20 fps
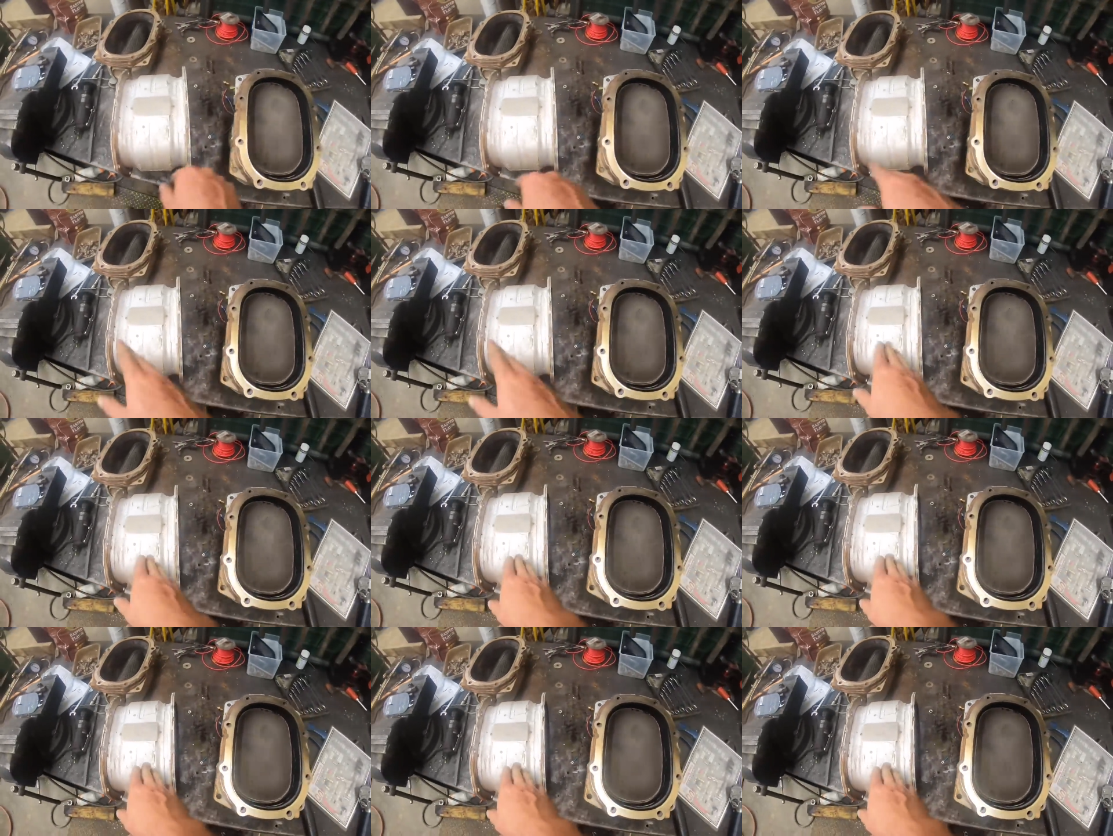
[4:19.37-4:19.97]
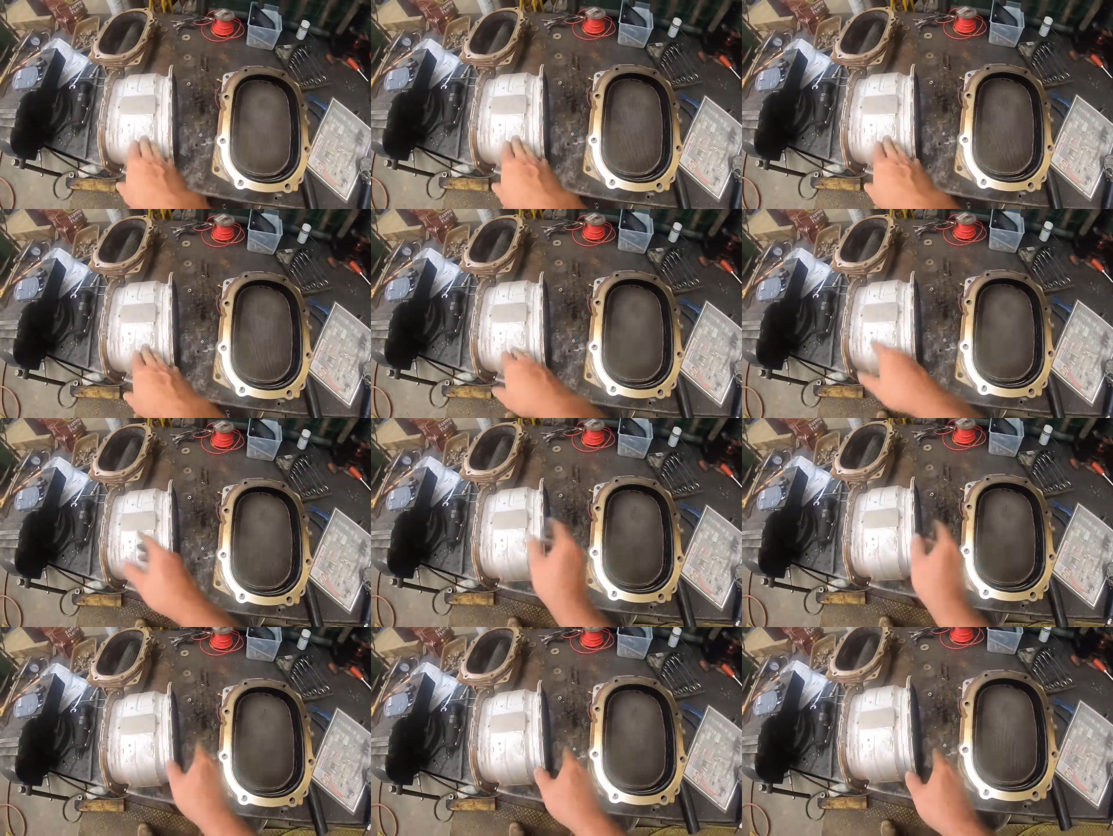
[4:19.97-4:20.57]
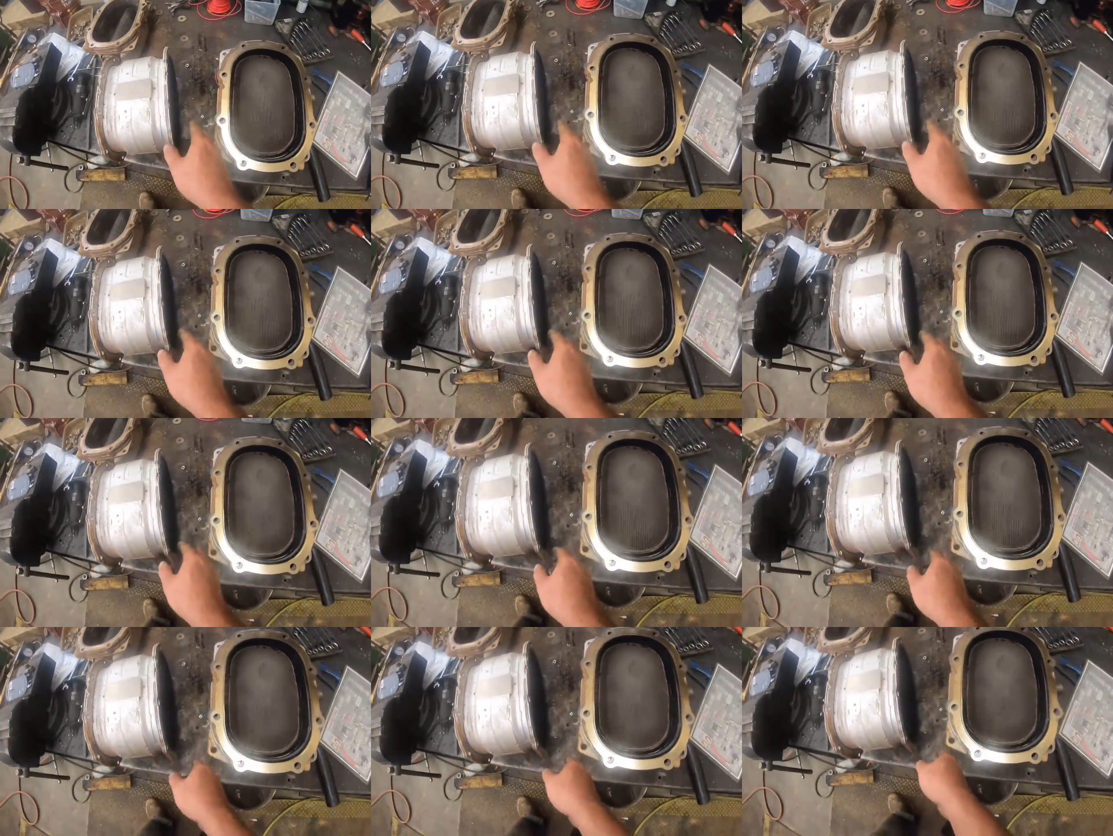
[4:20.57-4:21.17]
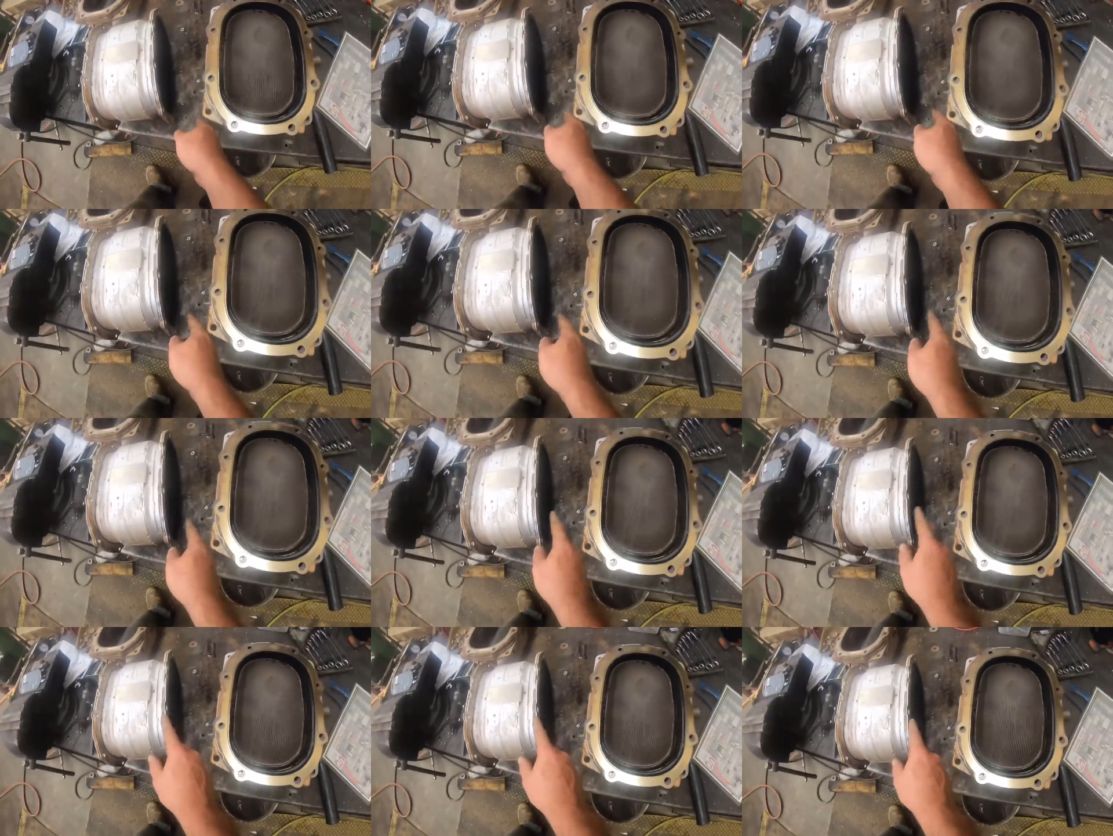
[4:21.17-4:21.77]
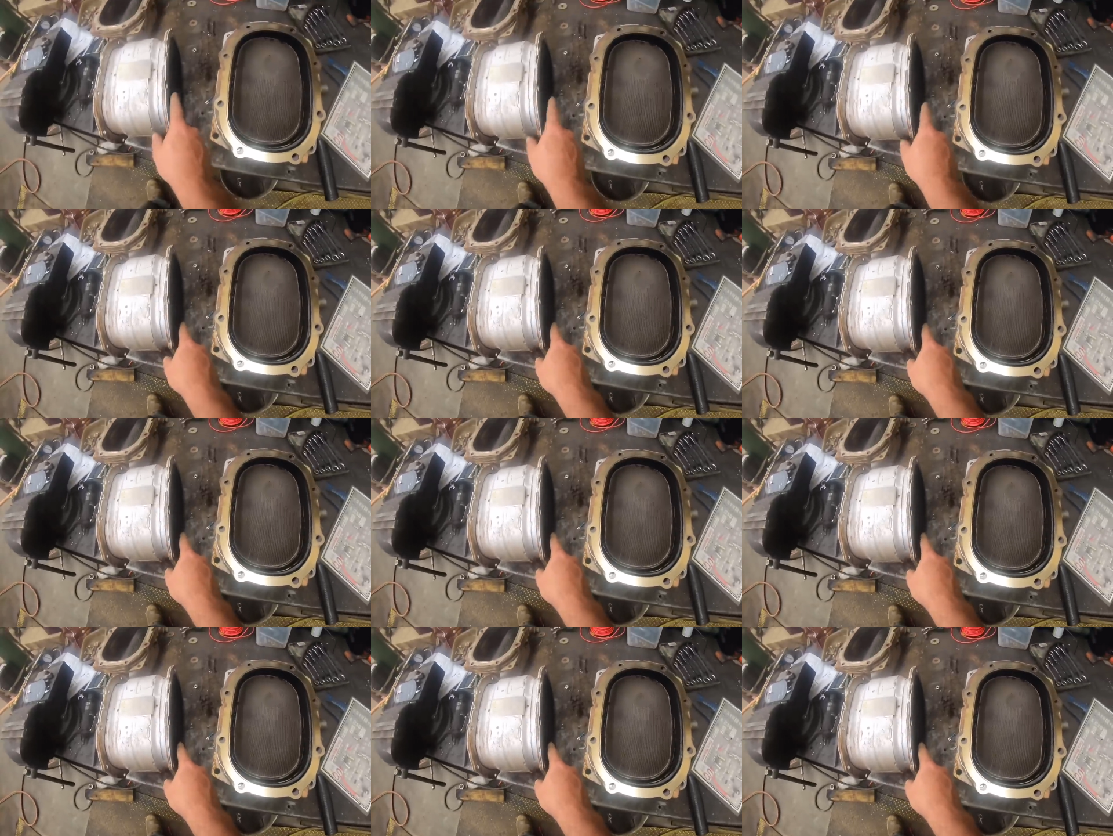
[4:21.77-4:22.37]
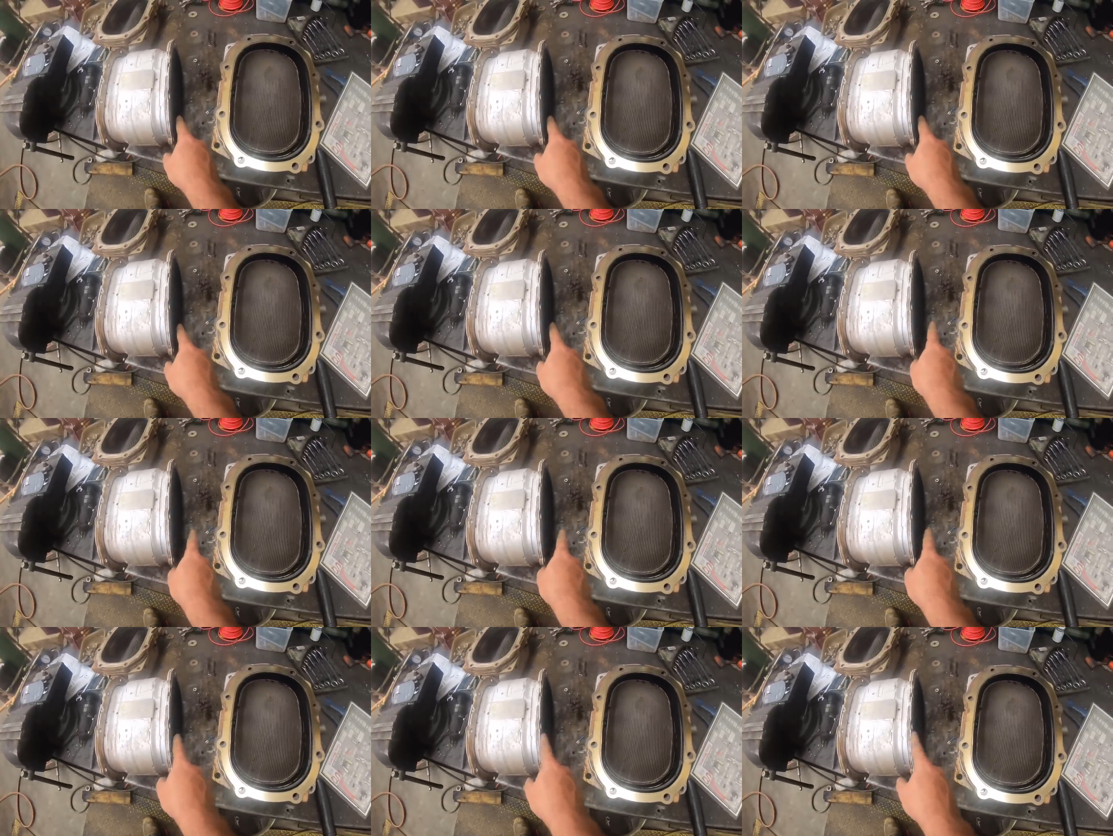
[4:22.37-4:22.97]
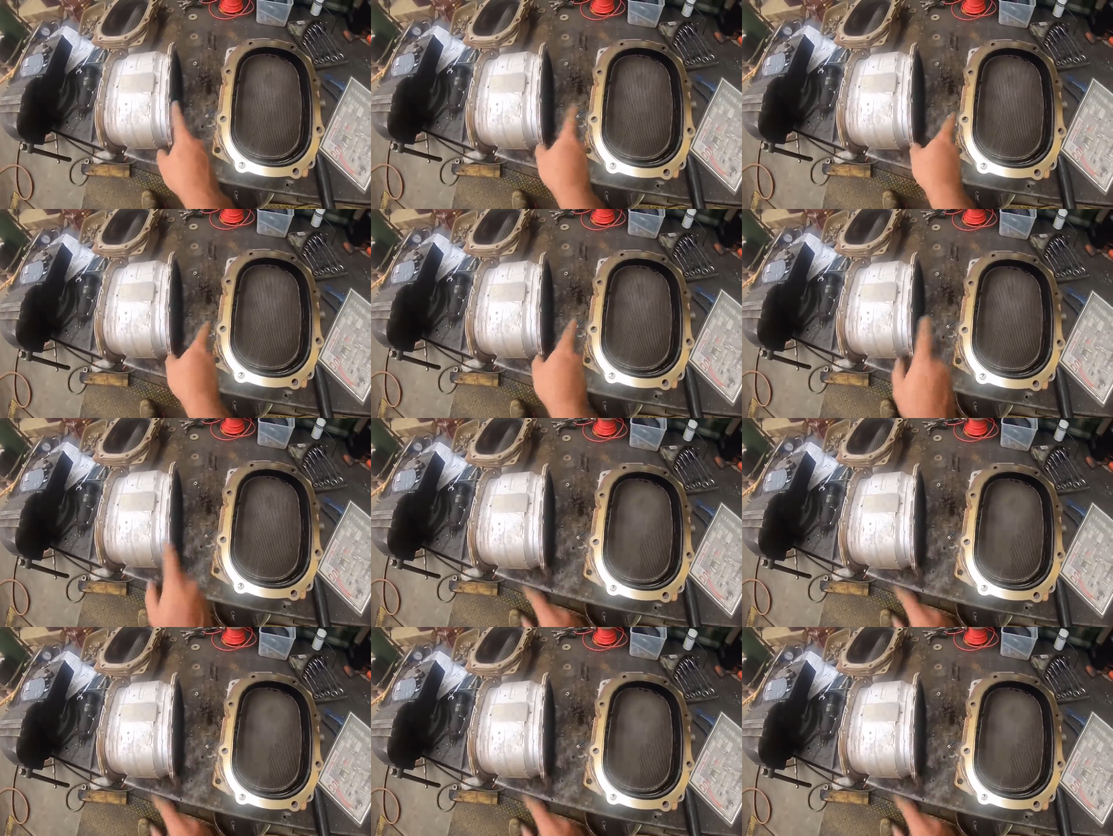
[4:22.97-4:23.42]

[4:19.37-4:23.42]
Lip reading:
(no speaker visible)